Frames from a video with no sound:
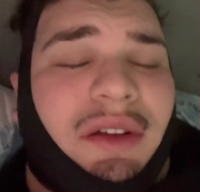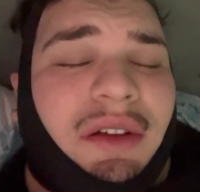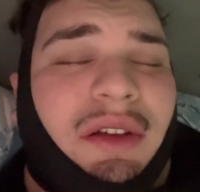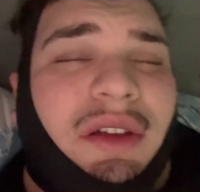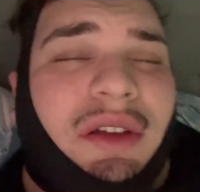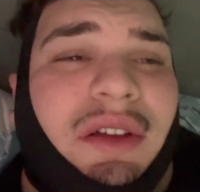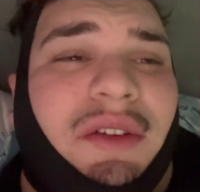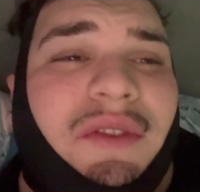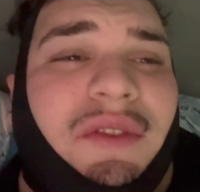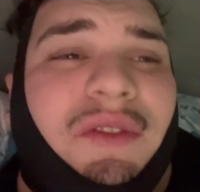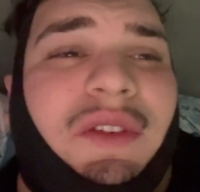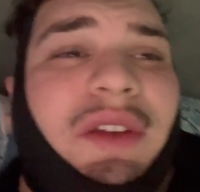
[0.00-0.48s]

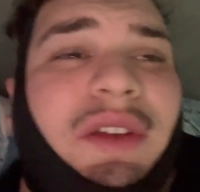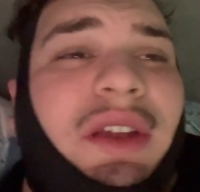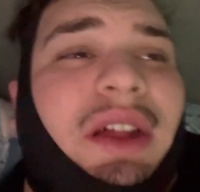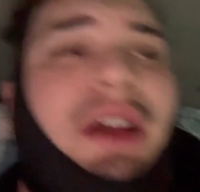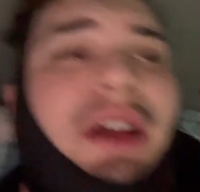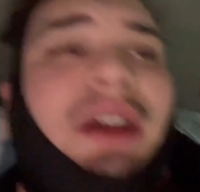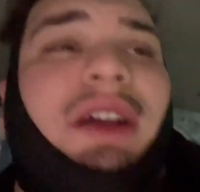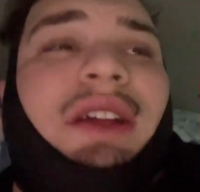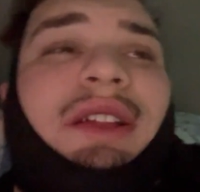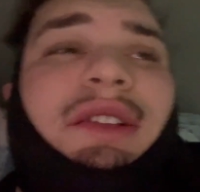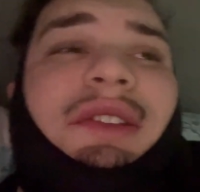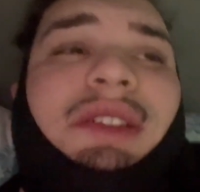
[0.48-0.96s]
If
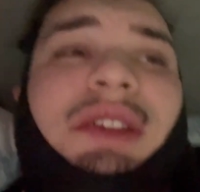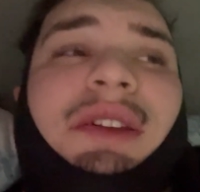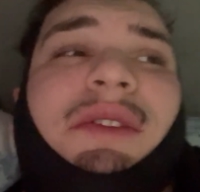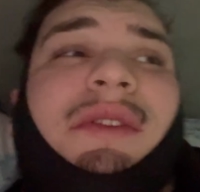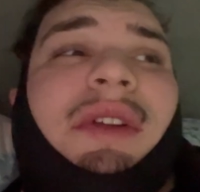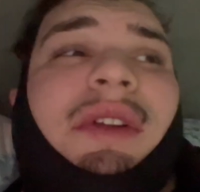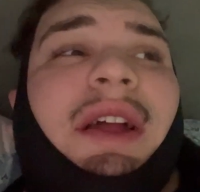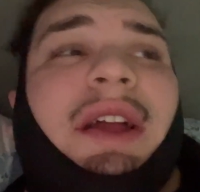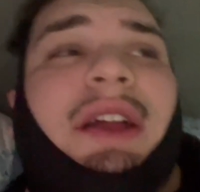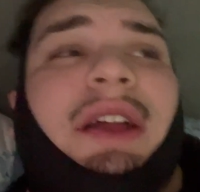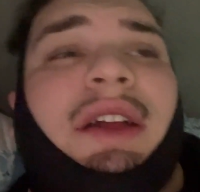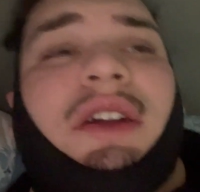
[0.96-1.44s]
not, see what
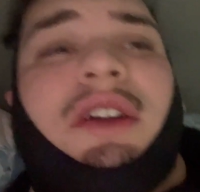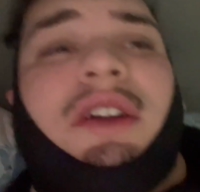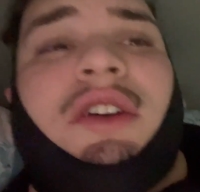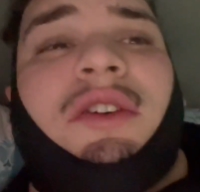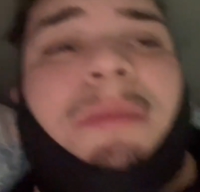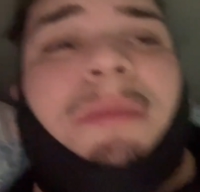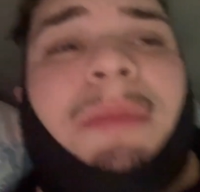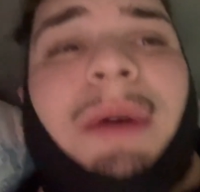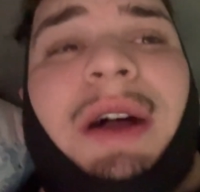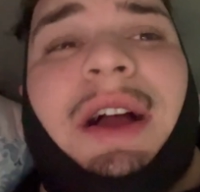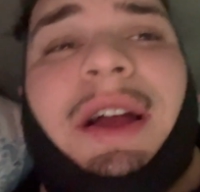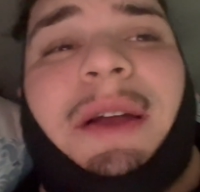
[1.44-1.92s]
I can go
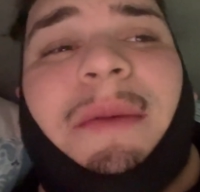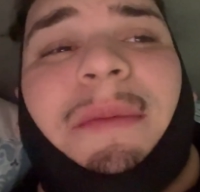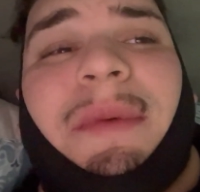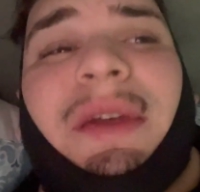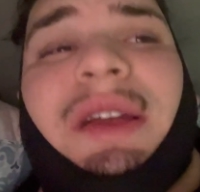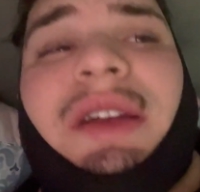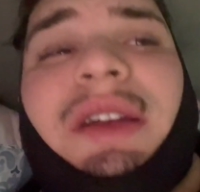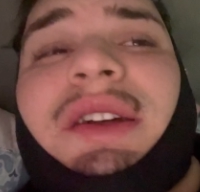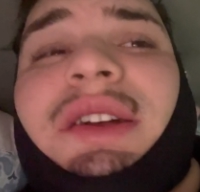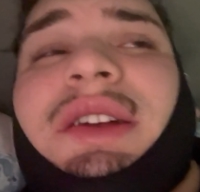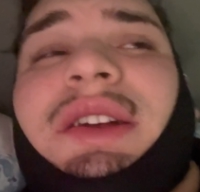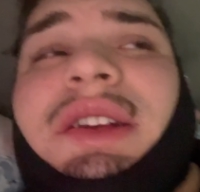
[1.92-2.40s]
buy,
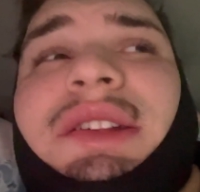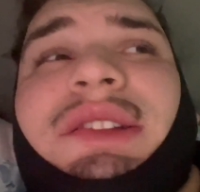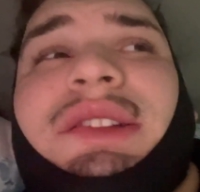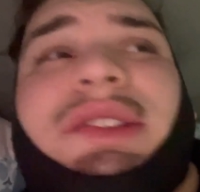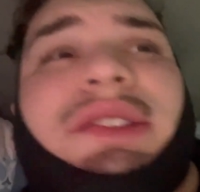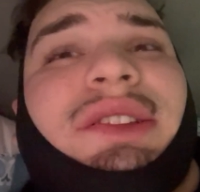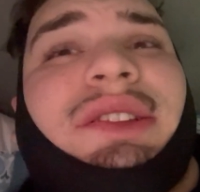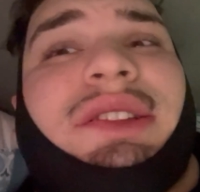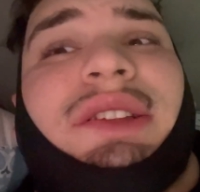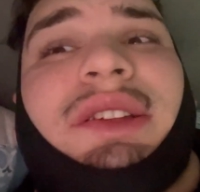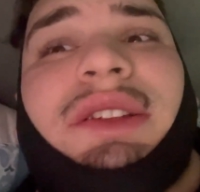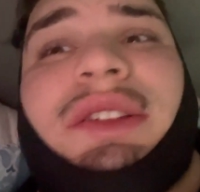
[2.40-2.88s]

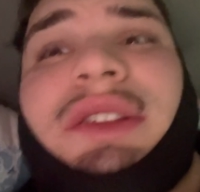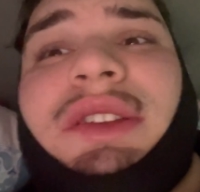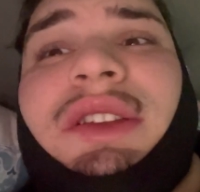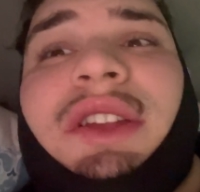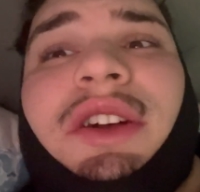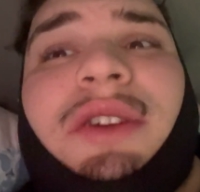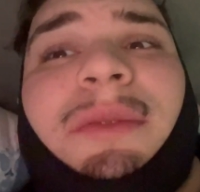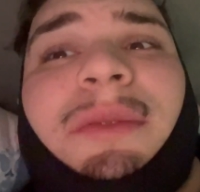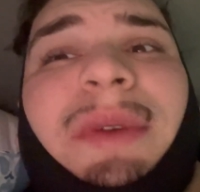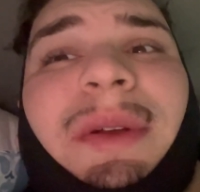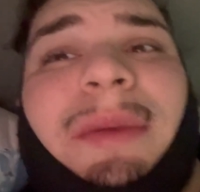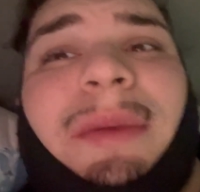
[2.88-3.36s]
because no,
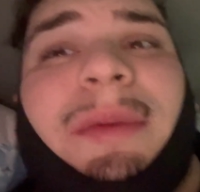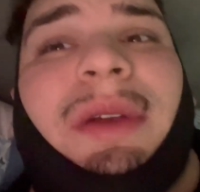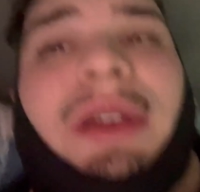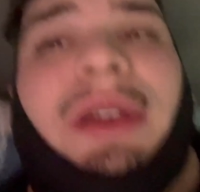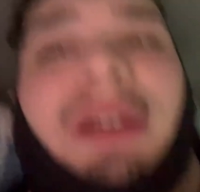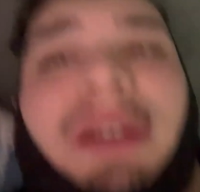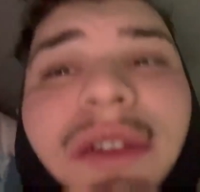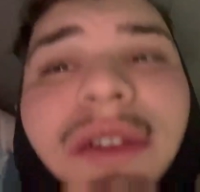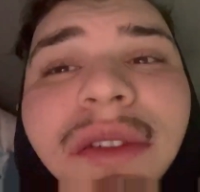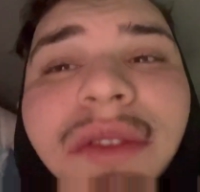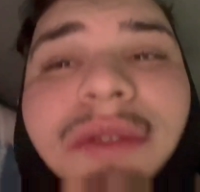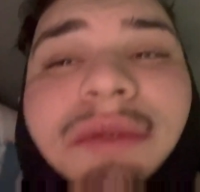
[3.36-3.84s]
baby,
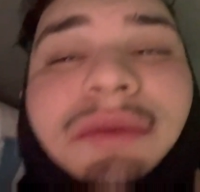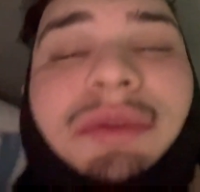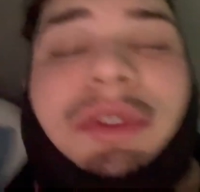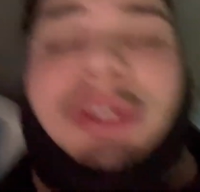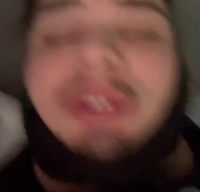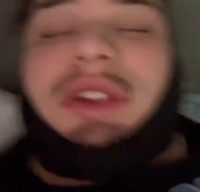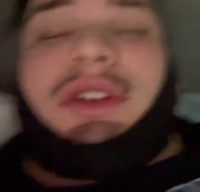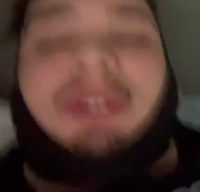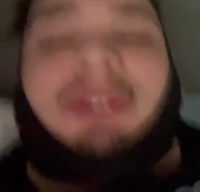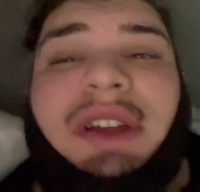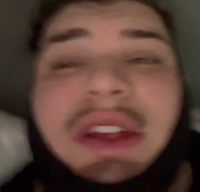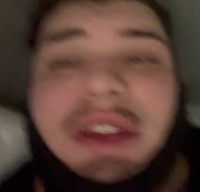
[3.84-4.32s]
it's
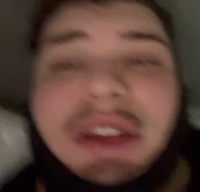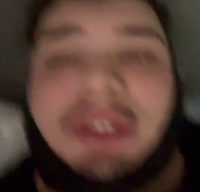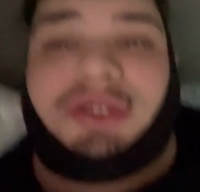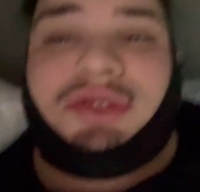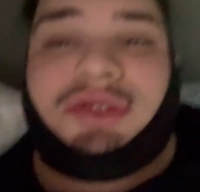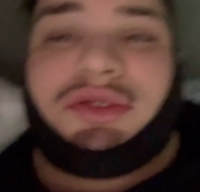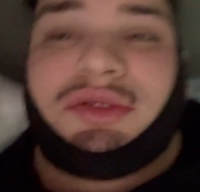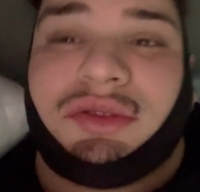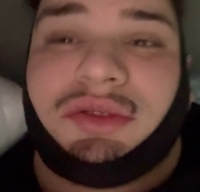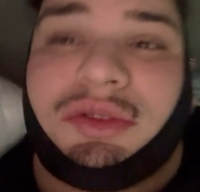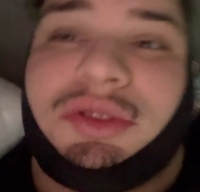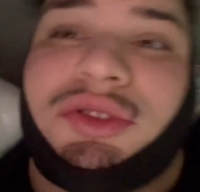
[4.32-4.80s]
already a
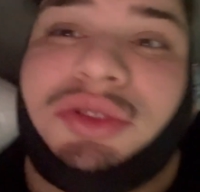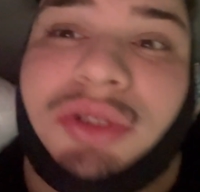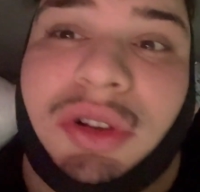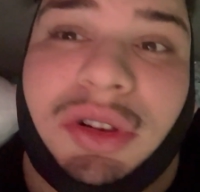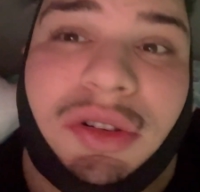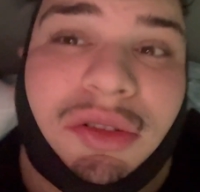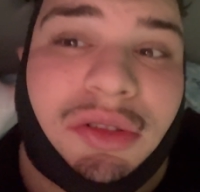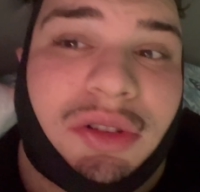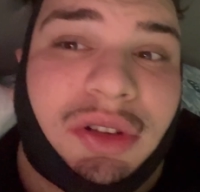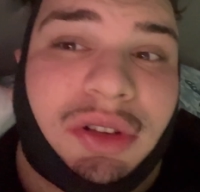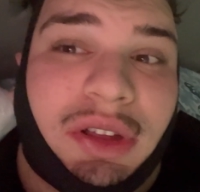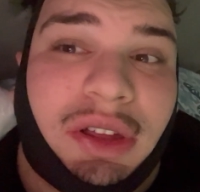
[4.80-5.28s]

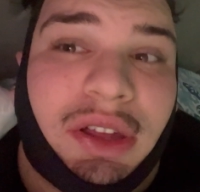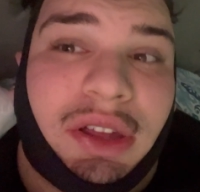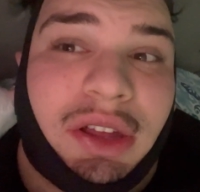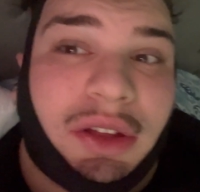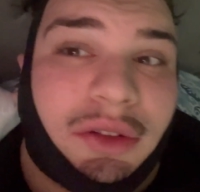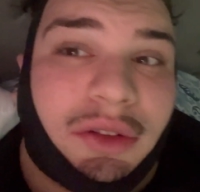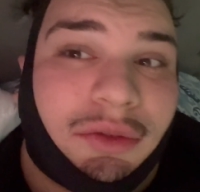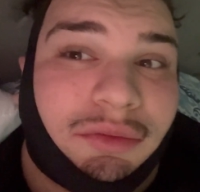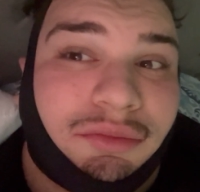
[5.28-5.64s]
struggle to eat